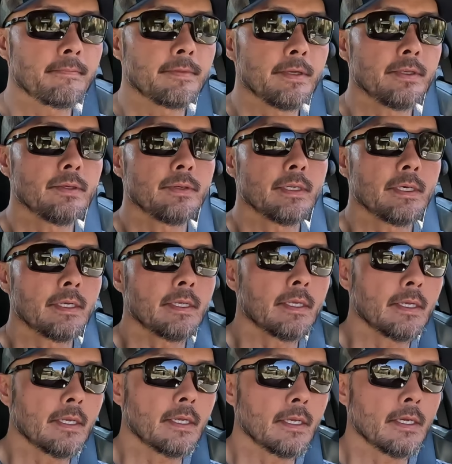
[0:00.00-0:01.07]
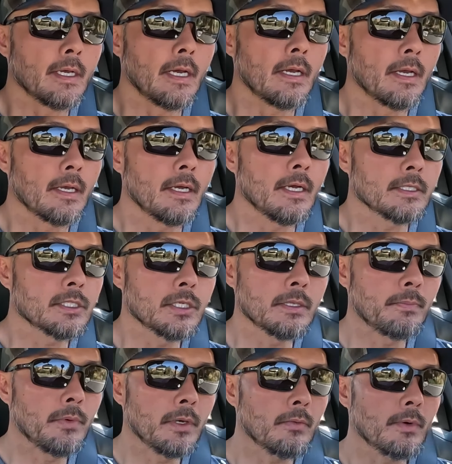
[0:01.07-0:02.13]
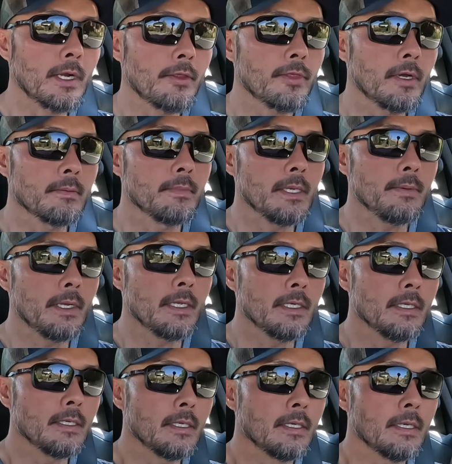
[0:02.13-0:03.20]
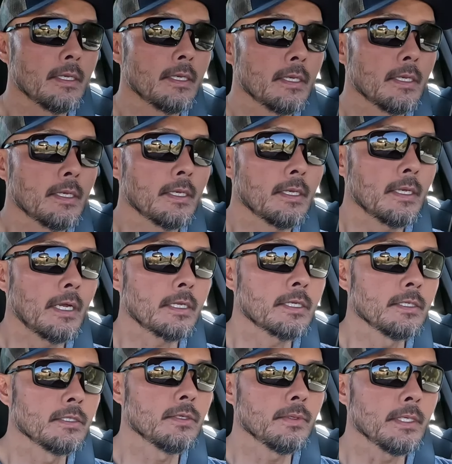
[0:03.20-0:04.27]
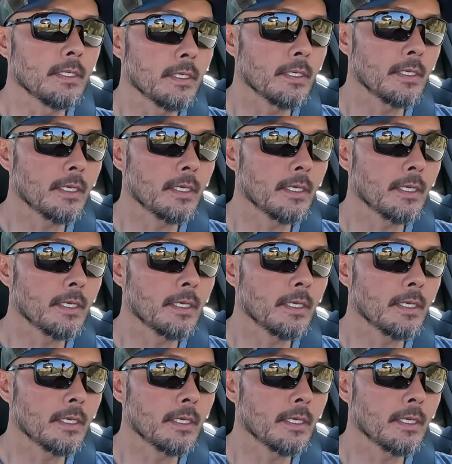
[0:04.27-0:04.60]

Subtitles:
the unit to the point where I thought maybe I couldn't do it.